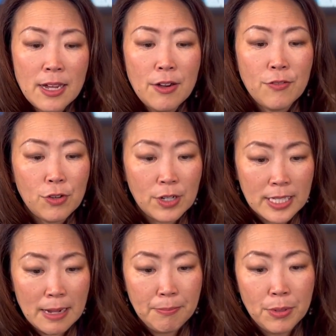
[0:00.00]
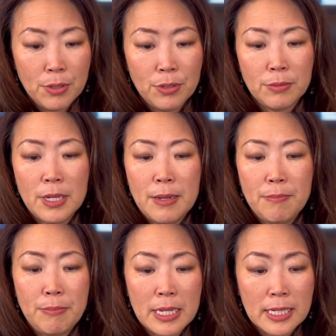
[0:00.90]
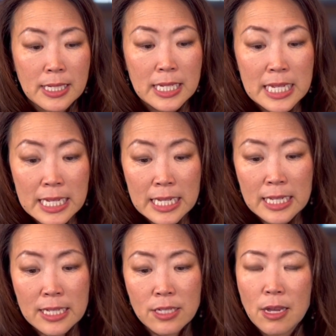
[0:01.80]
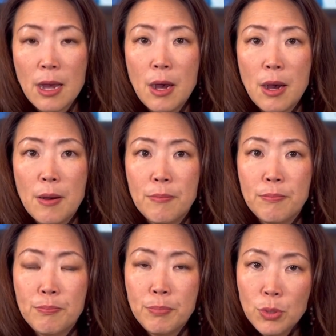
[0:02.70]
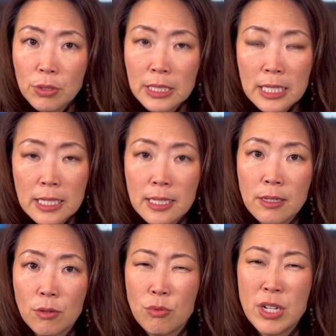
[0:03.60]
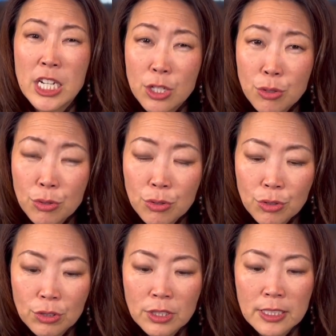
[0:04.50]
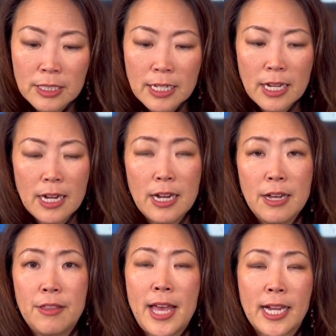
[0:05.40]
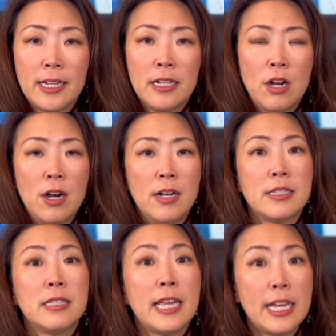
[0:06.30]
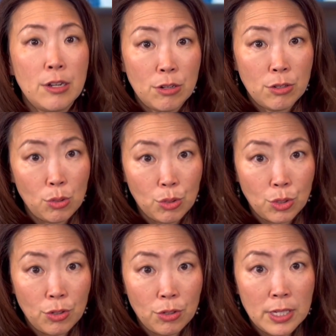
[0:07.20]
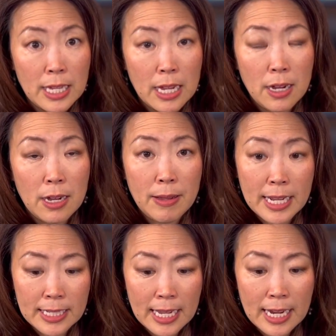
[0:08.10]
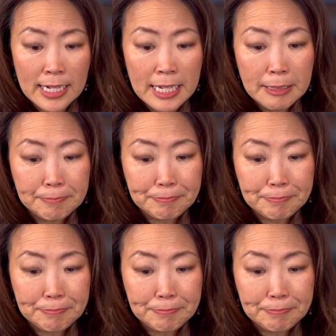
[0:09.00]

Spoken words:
For example, being teased, bullied, or ridiculed, that can cause later social anxiety.